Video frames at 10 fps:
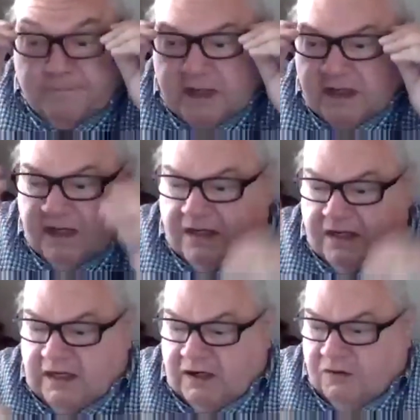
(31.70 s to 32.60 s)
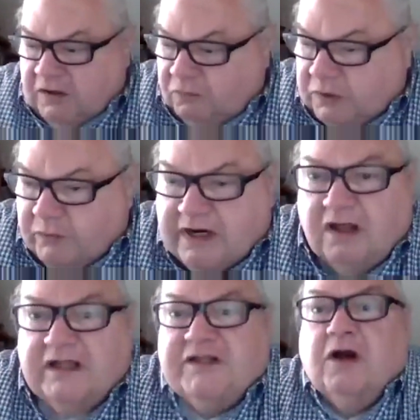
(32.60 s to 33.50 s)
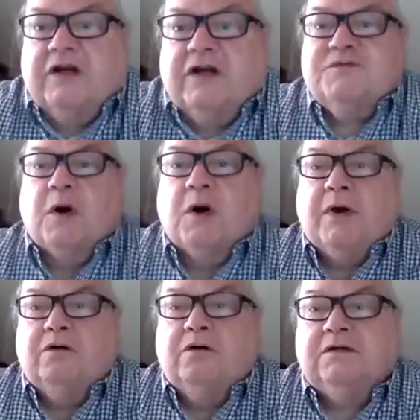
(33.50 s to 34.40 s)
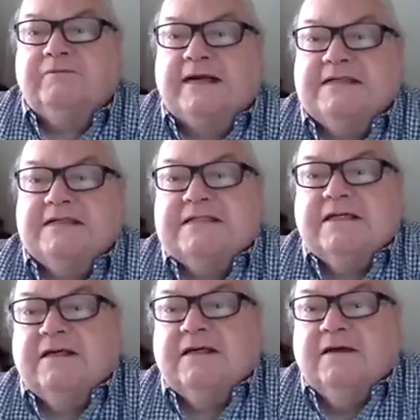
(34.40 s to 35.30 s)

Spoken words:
what do we call it? The August POPO Fest. It's a